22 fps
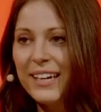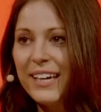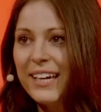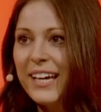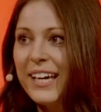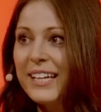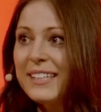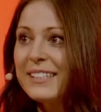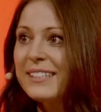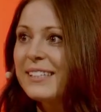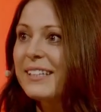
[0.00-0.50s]

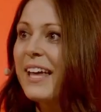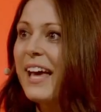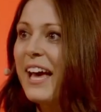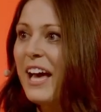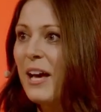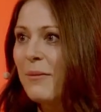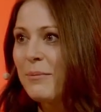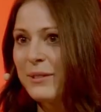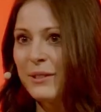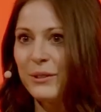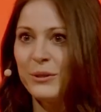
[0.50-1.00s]
It's an
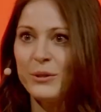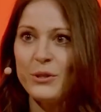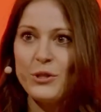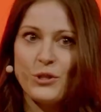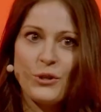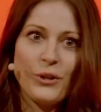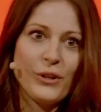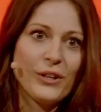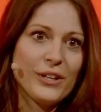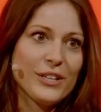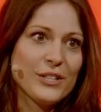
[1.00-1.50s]
absolute
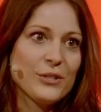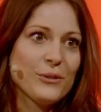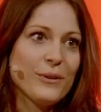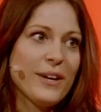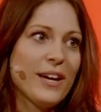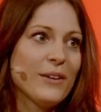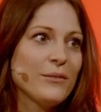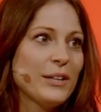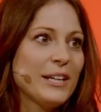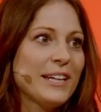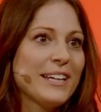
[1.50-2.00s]
joy to
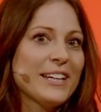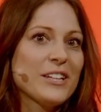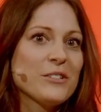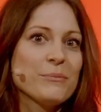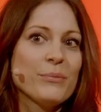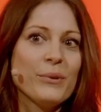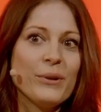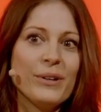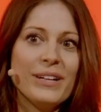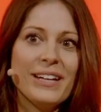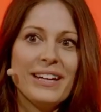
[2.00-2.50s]
have you here in
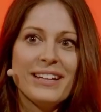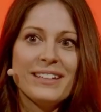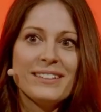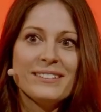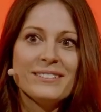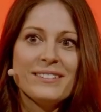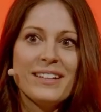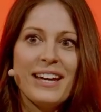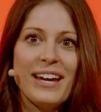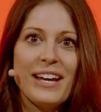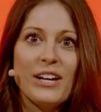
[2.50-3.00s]

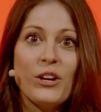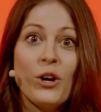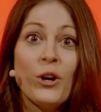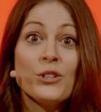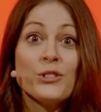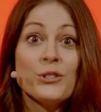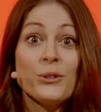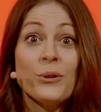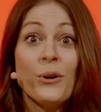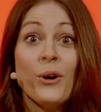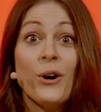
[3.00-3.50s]
Berlin and
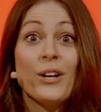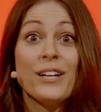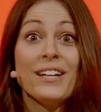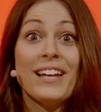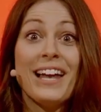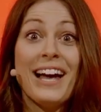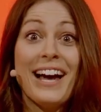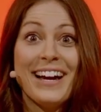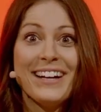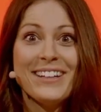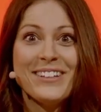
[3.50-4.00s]
also
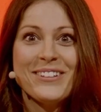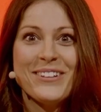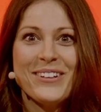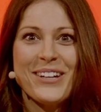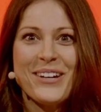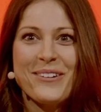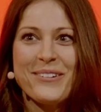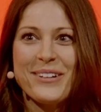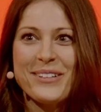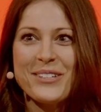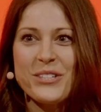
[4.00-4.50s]
online on
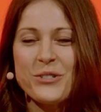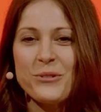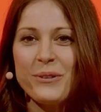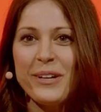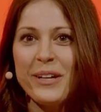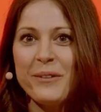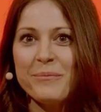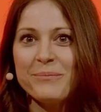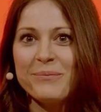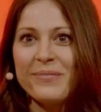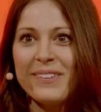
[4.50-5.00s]
our
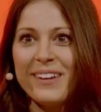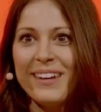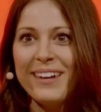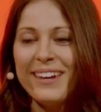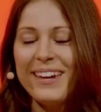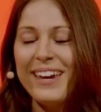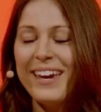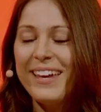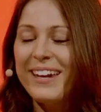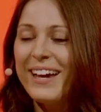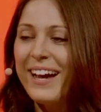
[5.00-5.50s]
stream
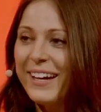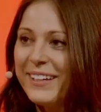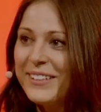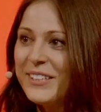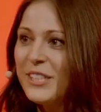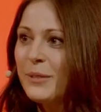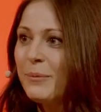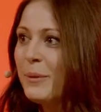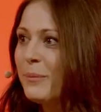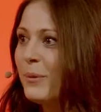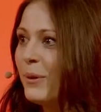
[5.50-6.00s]
at
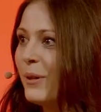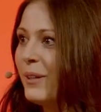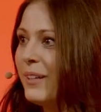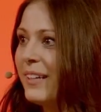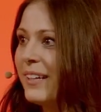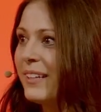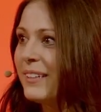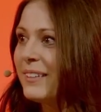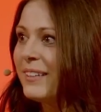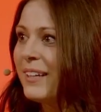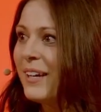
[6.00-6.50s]
ITB
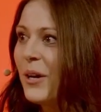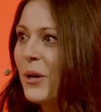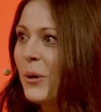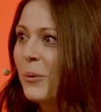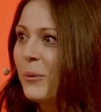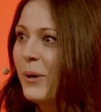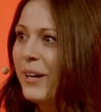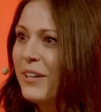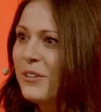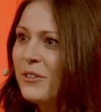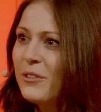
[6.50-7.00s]
Berlin,
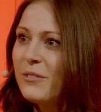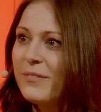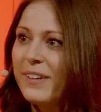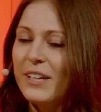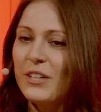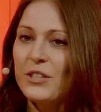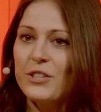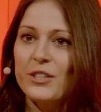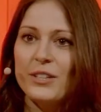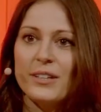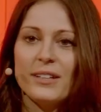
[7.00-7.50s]
where
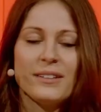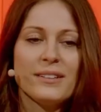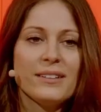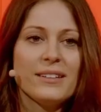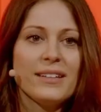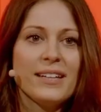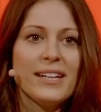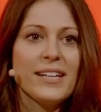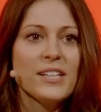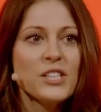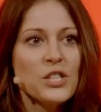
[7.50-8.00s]
innovation,
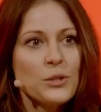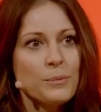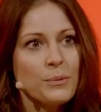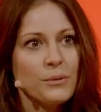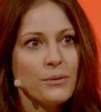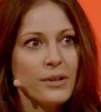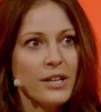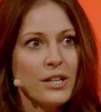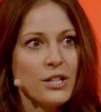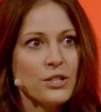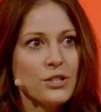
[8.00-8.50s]

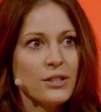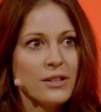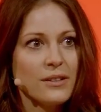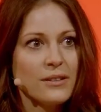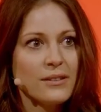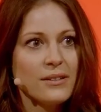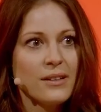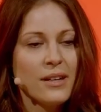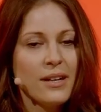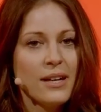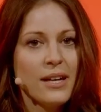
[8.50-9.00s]

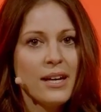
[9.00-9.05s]
inspiration,